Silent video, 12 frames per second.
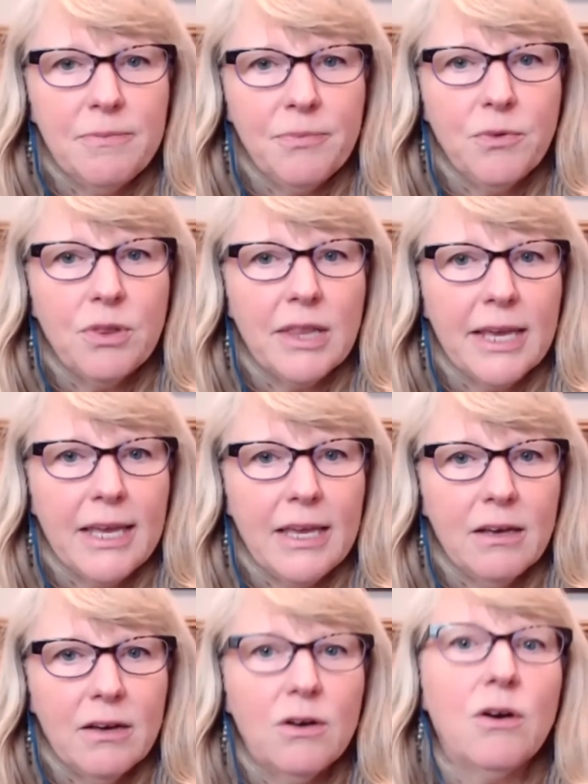with
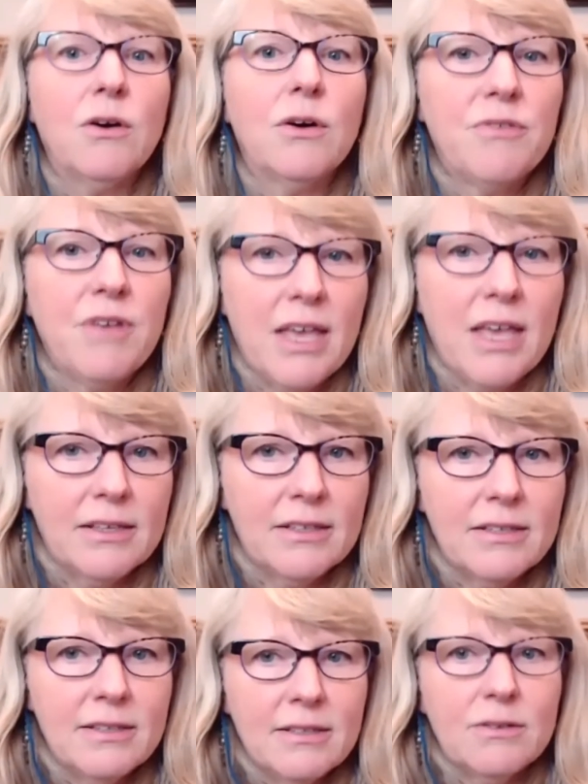laying on of
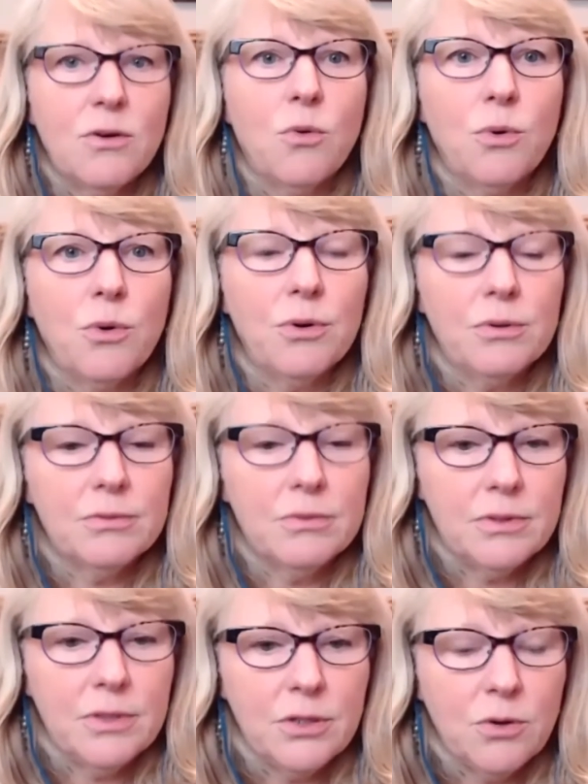hands or,
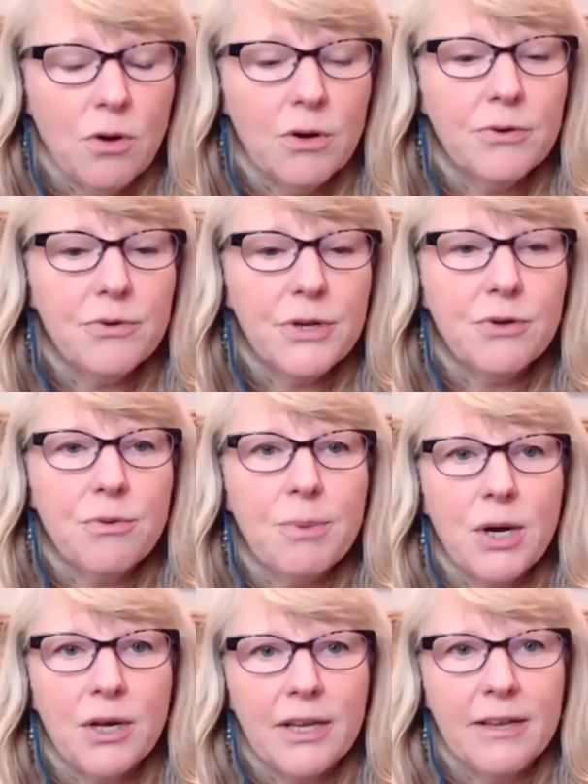on or near the
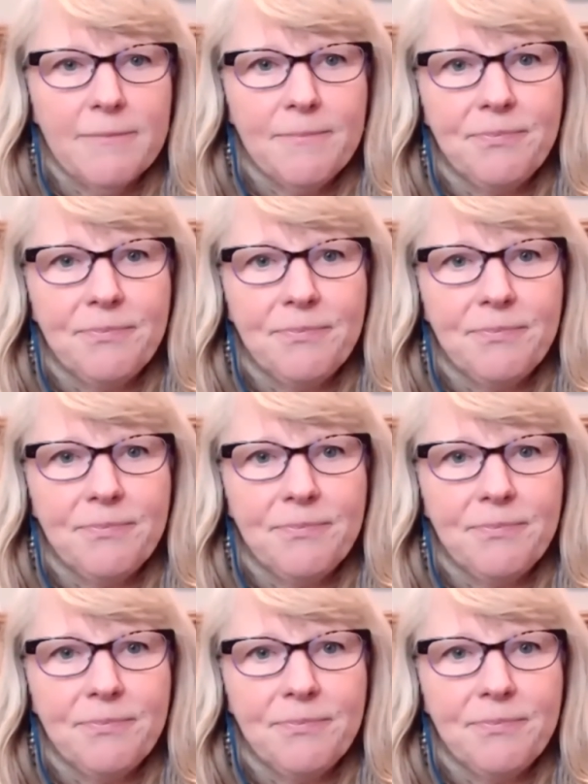body.